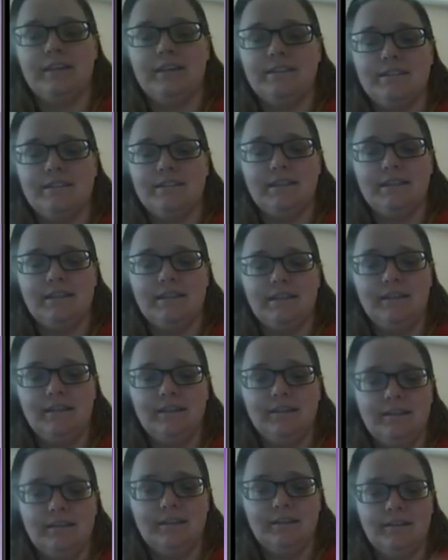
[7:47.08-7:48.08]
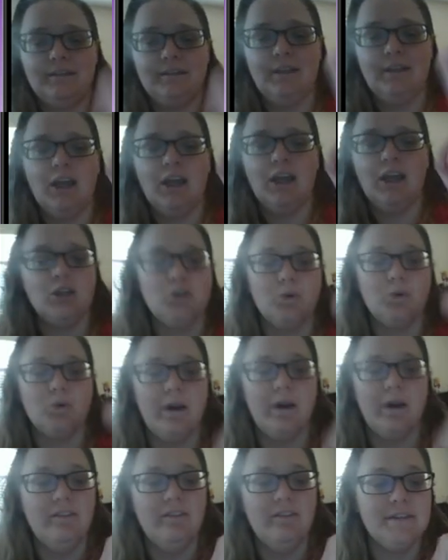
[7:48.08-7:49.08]
that's P.
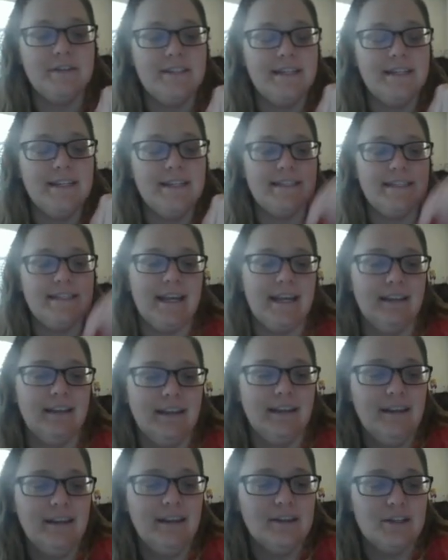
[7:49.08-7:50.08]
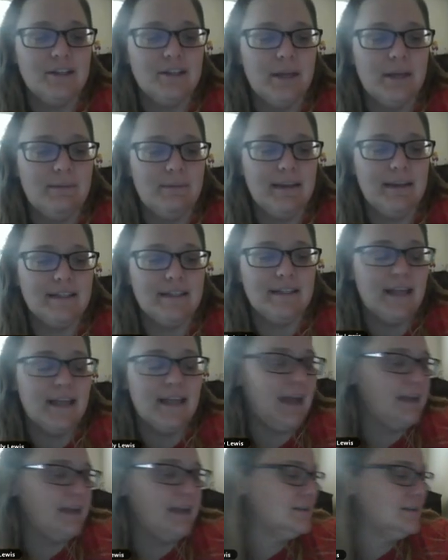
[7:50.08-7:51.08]
12% daily, so that means
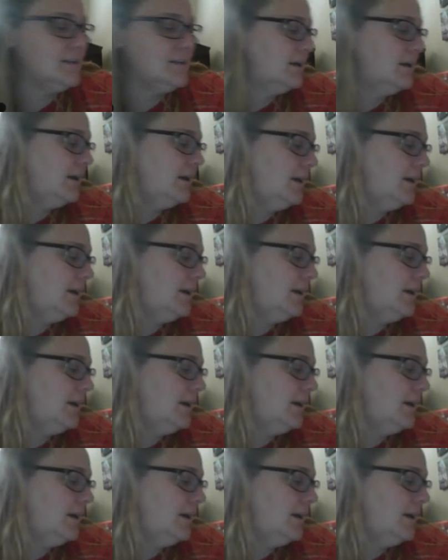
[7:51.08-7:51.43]
that